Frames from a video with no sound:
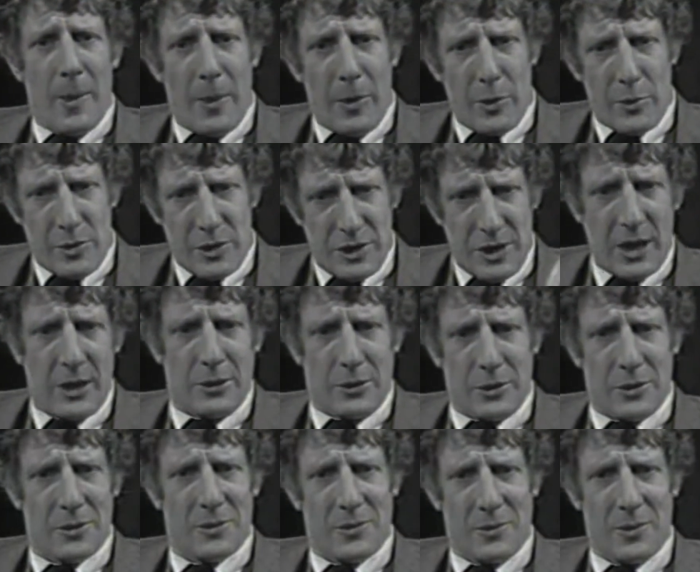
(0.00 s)
the
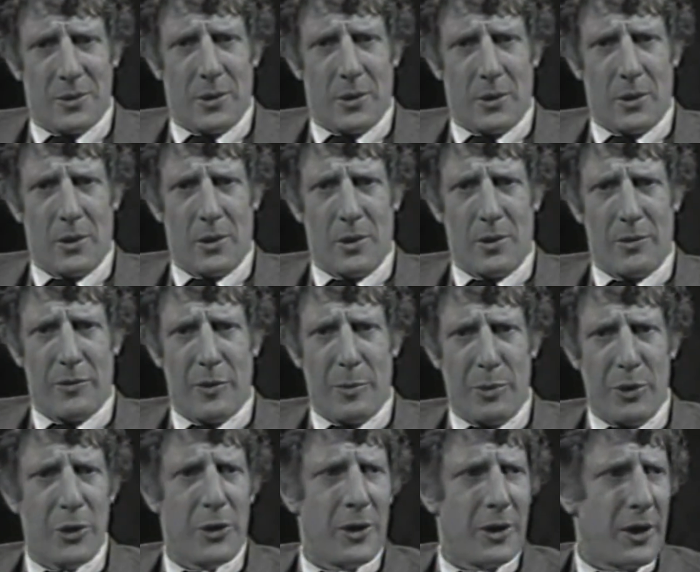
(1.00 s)
result of the
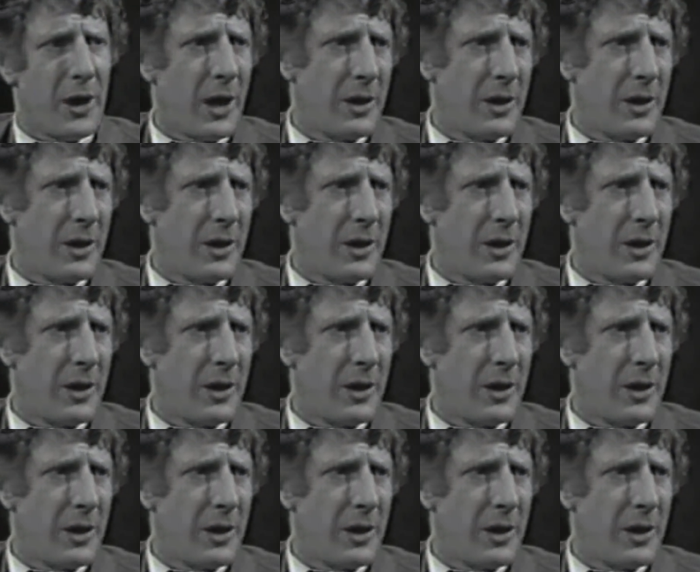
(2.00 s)
Puritan